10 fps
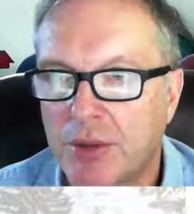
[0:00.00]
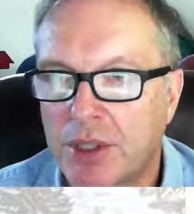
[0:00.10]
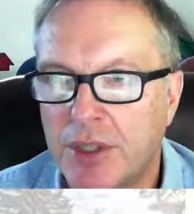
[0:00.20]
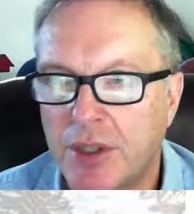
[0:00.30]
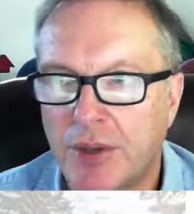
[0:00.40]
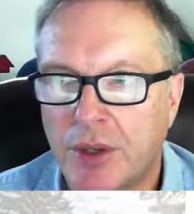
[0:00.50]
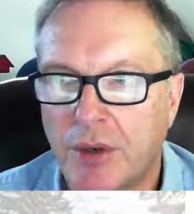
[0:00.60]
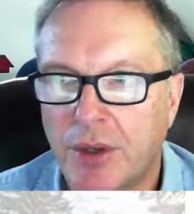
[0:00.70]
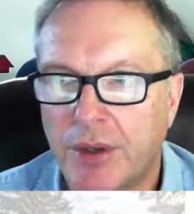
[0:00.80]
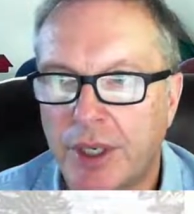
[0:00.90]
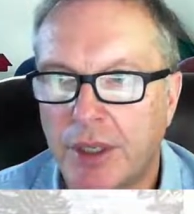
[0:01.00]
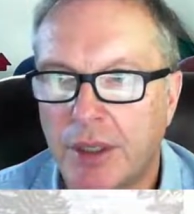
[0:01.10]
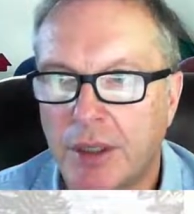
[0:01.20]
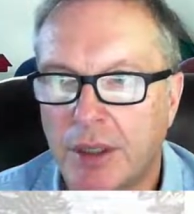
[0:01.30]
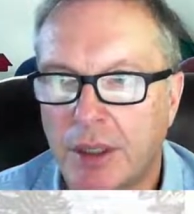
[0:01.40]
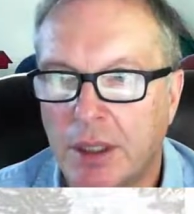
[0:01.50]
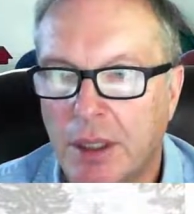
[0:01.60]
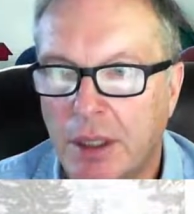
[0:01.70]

about. So it sits on the corner here.